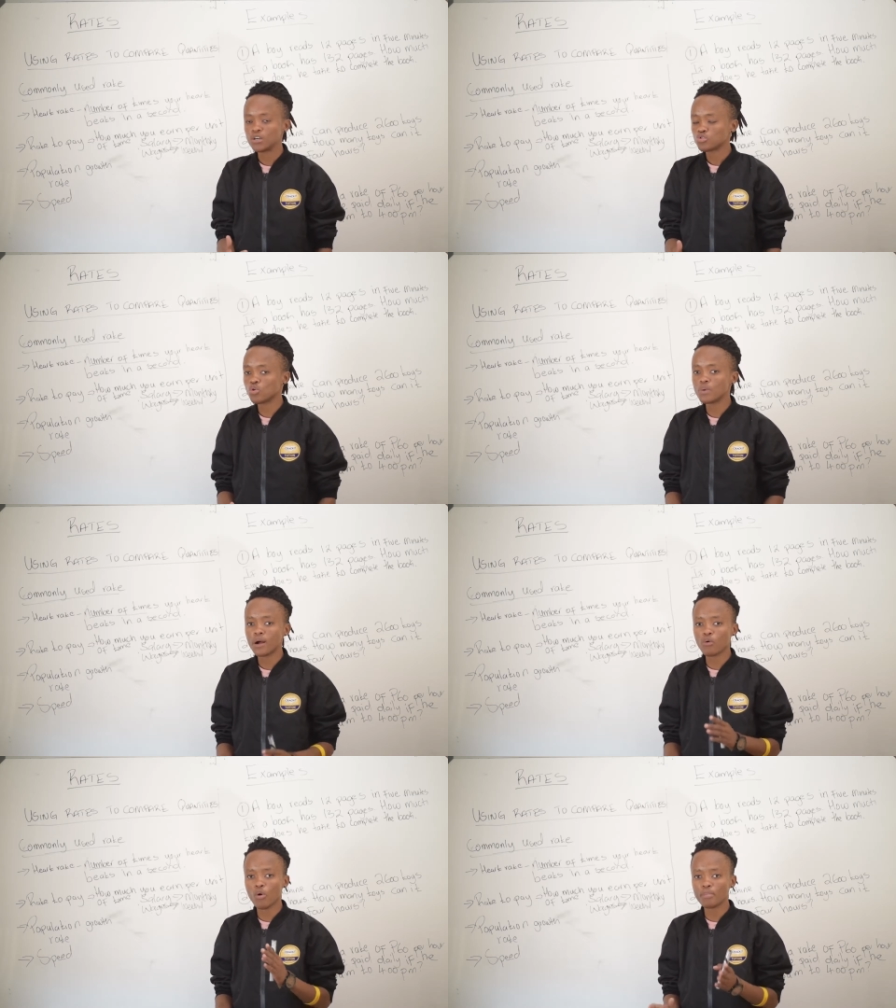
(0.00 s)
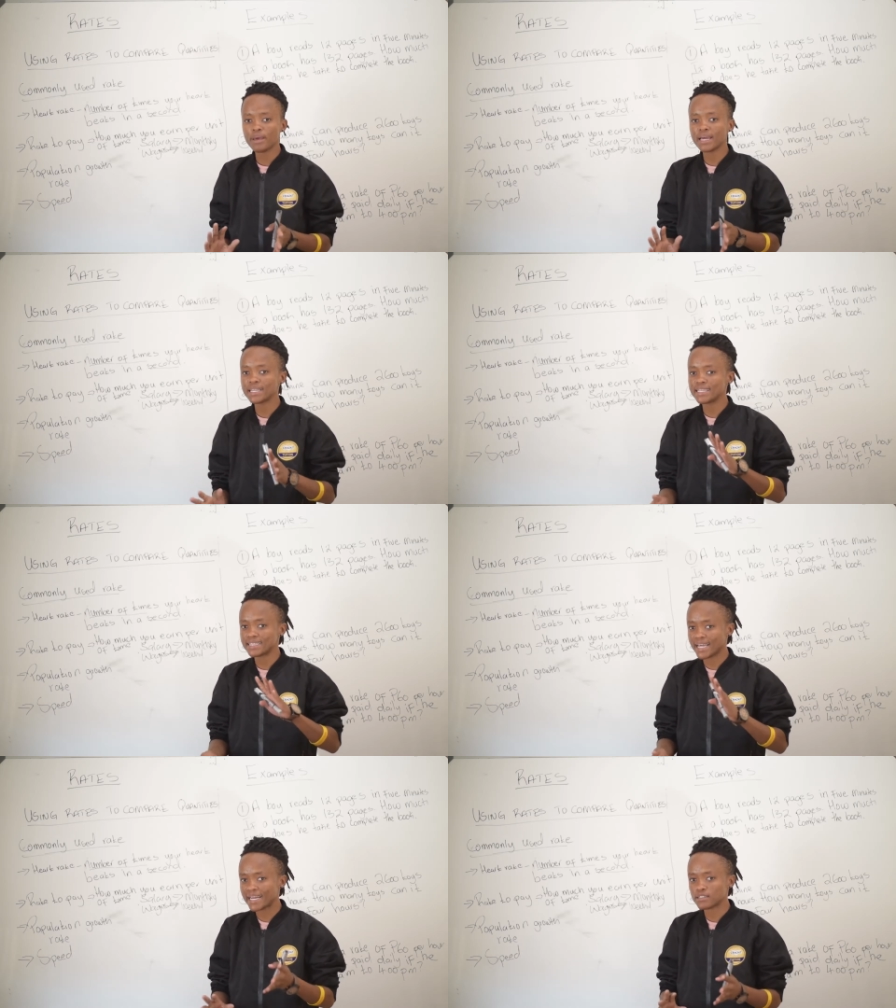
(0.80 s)
So we are
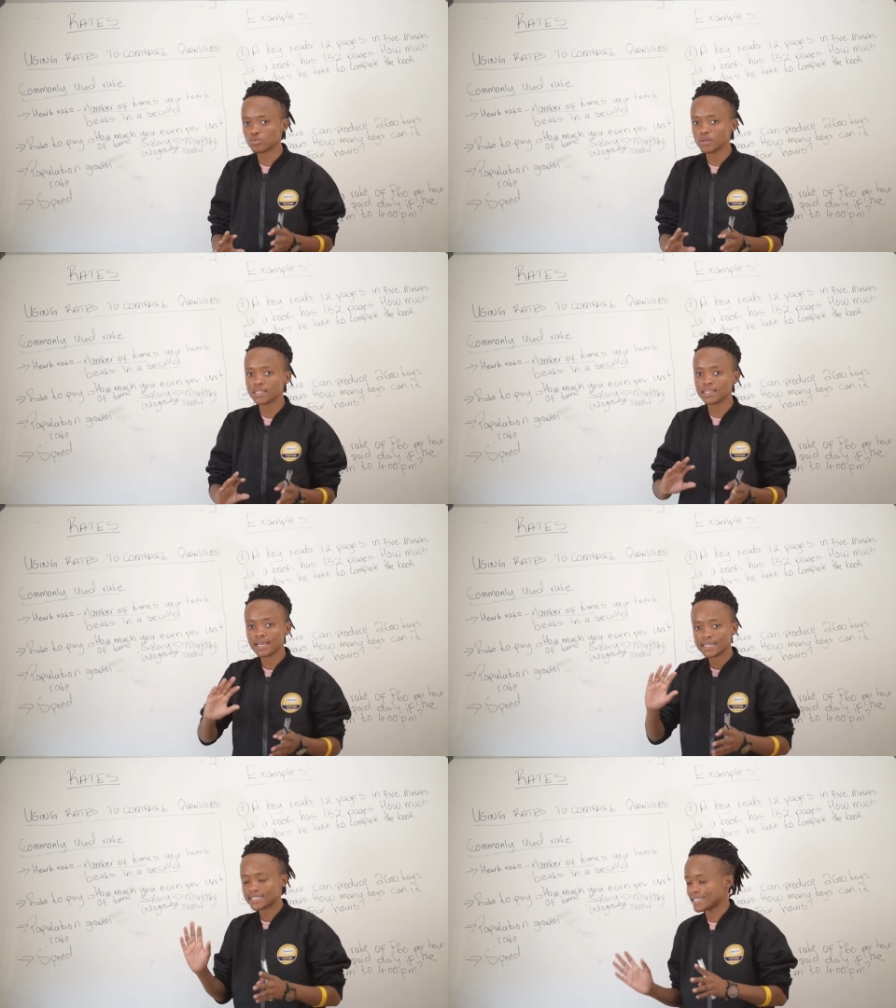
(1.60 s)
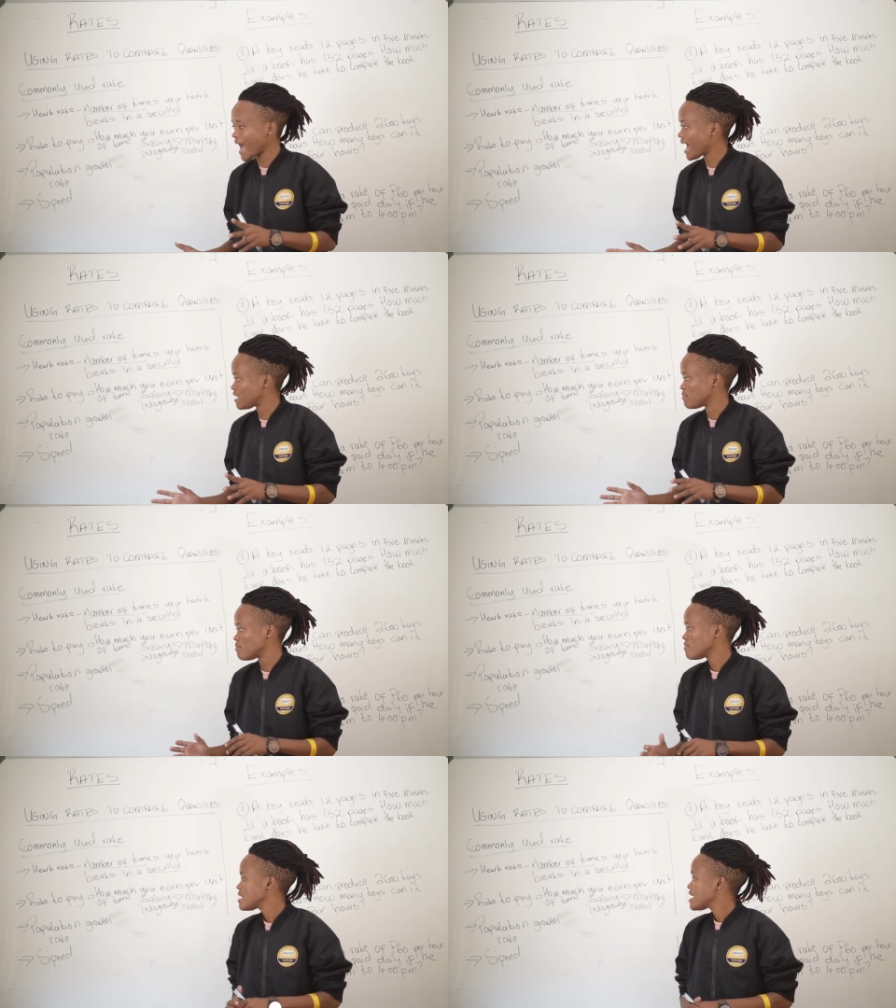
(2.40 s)
comparing that with
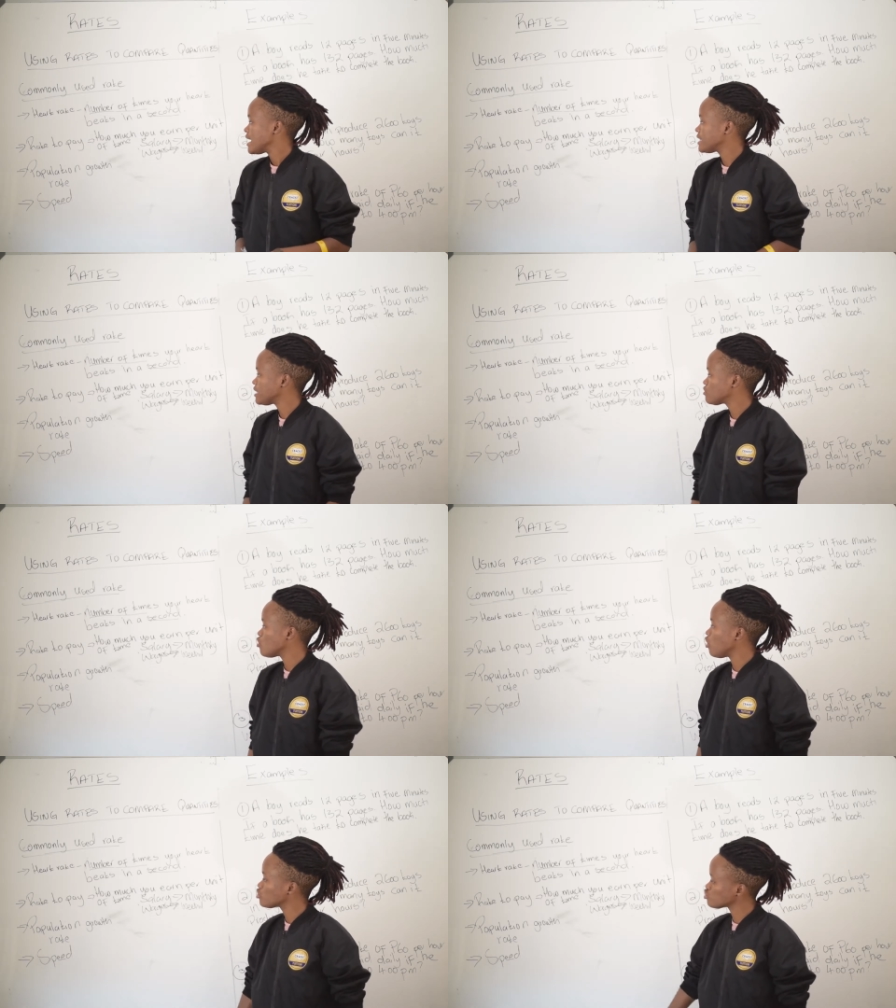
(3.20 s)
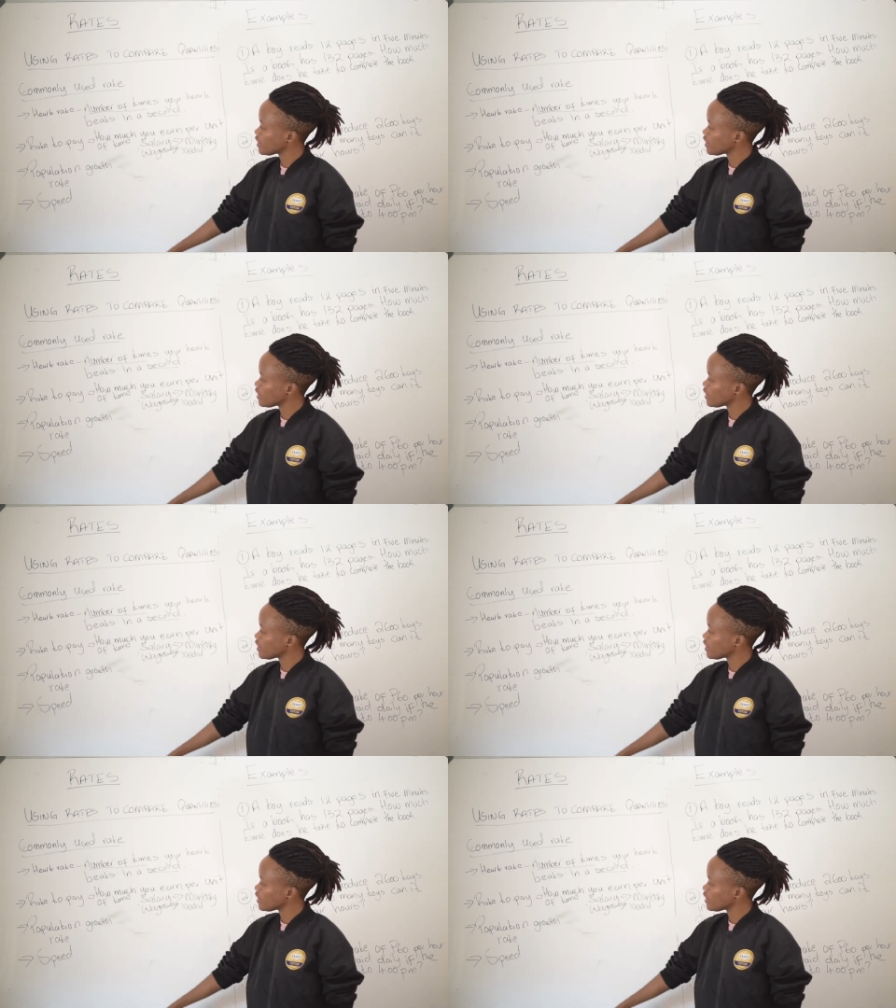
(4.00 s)
time. And then we also